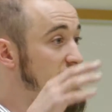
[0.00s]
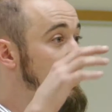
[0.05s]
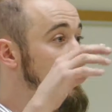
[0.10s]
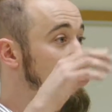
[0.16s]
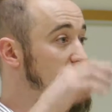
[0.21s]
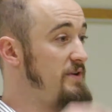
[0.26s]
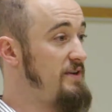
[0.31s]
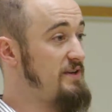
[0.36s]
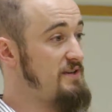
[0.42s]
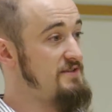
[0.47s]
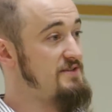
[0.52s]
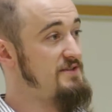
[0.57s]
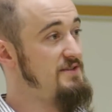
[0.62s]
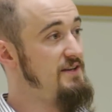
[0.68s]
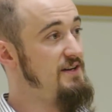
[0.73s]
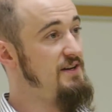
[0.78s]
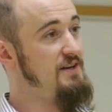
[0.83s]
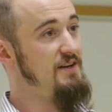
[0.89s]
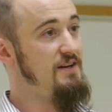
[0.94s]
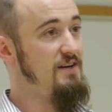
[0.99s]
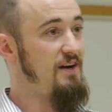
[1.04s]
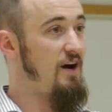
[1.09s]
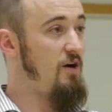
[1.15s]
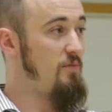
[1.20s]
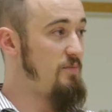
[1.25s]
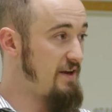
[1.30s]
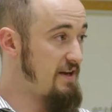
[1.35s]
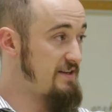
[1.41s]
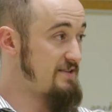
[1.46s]
How big is
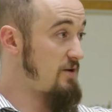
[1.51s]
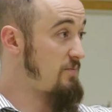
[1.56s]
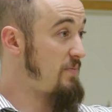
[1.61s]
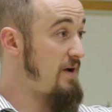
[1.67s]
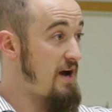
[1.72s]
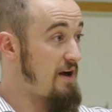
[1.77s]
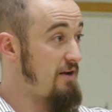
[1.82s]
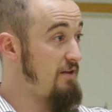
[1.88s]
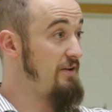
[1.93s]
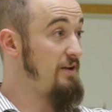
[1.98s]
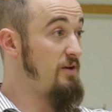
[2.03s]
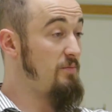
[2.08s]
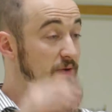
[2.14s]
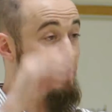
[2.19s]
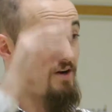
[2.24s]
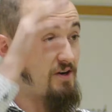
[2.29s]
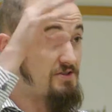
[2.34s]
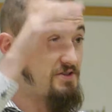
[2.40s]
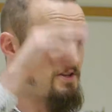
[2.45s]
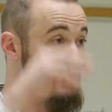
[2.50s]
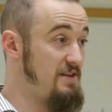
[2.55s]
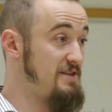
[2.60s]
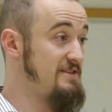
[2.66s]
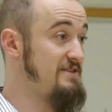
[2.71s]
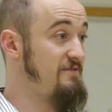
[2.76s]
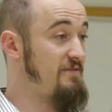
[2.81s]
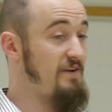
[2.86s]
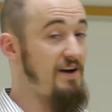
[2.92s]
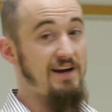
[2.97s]
our paddle in comparison to this
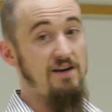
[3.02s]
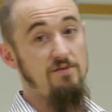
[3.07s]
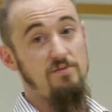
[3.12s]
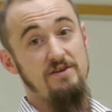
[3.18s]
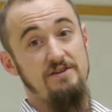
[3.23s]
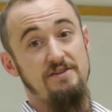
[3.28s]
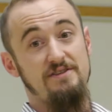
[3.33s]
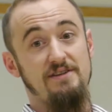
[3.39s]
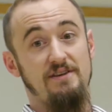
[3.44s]
environment?